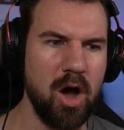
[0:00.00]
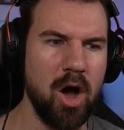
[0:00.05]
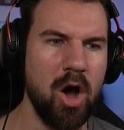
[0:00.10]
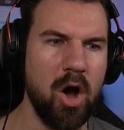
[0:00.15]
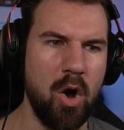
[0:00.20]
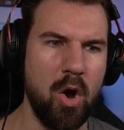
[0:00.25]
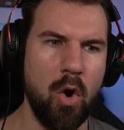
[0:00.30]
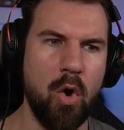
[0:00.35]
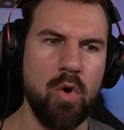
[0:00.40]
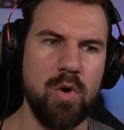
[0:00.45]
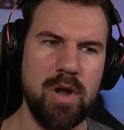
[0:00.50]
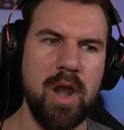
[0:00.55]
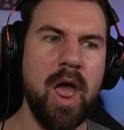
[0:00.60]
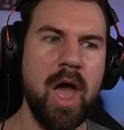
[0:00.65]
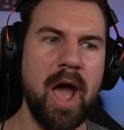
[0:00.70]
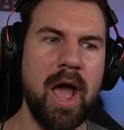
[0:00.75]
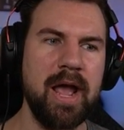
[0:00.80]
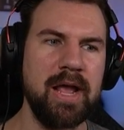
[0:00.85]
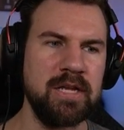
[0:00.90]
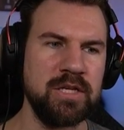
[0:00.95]
Oh,
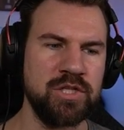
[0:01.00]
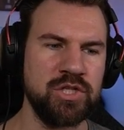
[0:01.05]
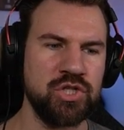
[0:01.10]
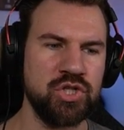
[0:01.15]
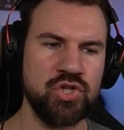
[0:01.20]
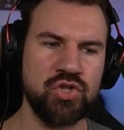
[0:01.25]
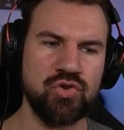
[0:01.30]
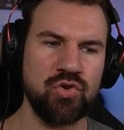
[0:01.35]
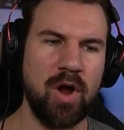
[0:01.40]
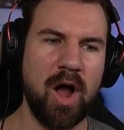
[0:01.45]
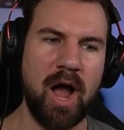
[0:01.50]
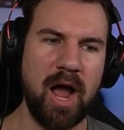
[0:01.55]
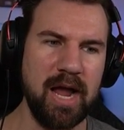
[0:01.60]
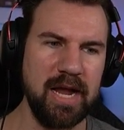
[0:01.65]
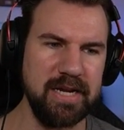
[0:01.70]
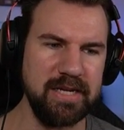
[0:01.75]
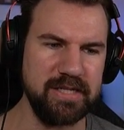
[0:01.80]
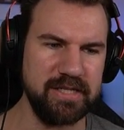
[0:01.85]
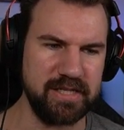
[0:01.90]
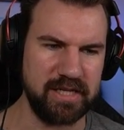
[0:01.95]
nice
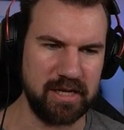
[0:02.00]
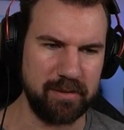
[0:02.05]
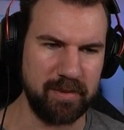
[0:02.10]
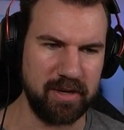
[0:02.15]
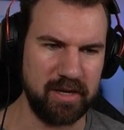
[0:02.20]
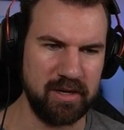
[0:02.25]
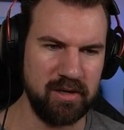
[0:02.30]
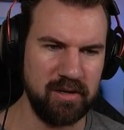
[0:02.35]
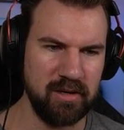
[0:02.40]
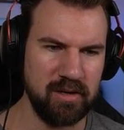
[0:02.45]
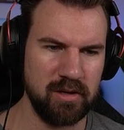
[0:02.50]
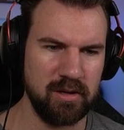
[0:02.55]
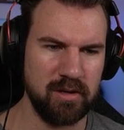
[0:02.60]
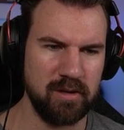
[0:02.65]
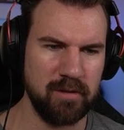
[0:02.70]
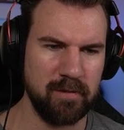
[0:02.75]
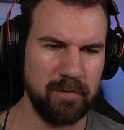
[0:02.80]
try, demon.